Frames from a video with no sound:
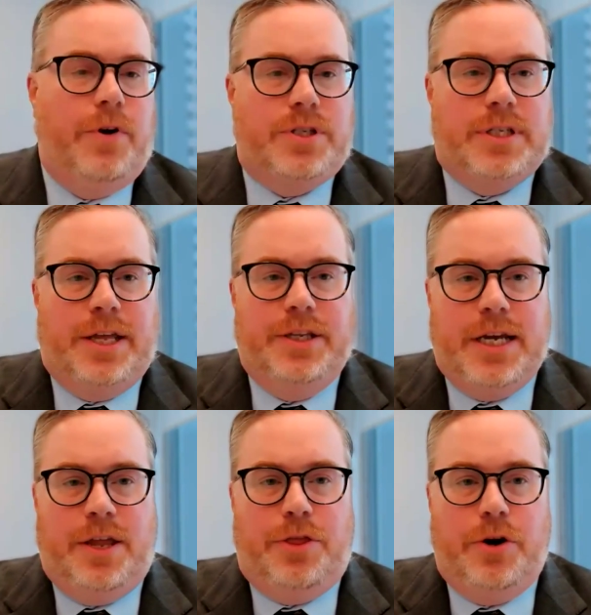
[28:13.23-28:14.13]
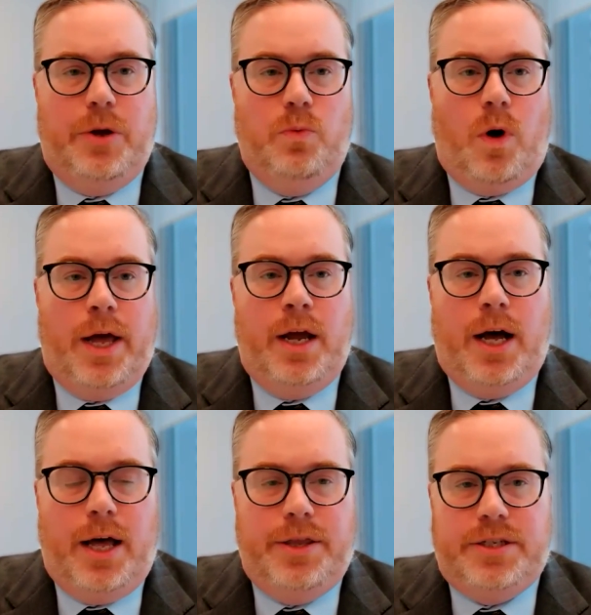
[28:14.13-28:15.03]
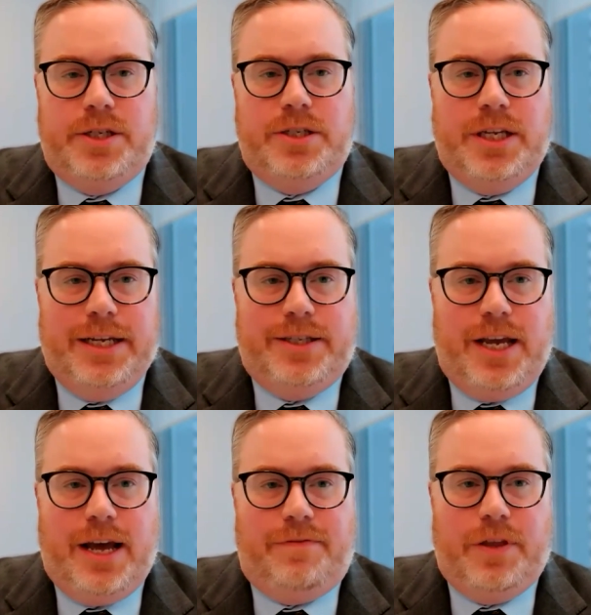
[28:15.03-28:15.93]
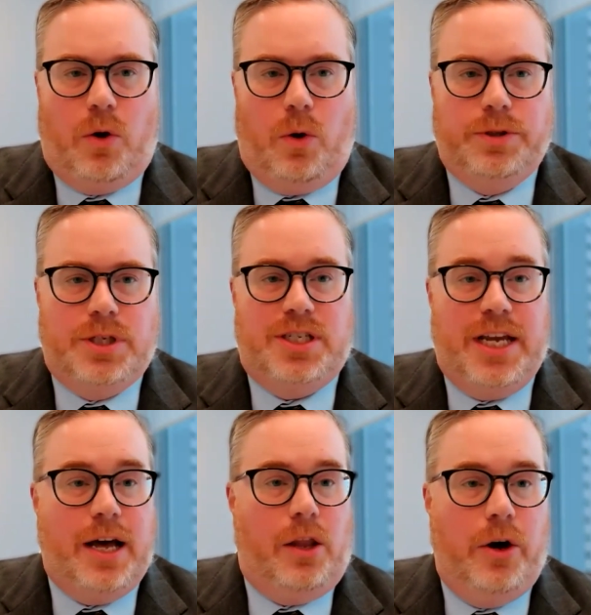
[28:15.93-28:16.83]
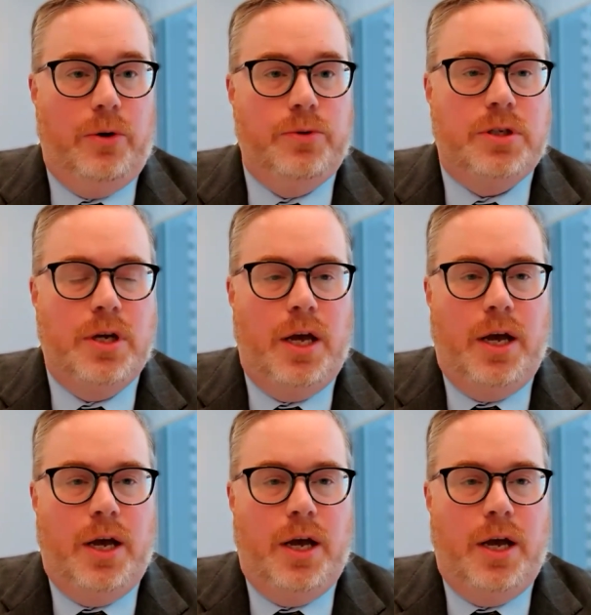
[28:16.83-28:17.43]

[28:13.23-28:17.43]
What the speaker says: first on the 1031, this is an ETF that holds CLOs.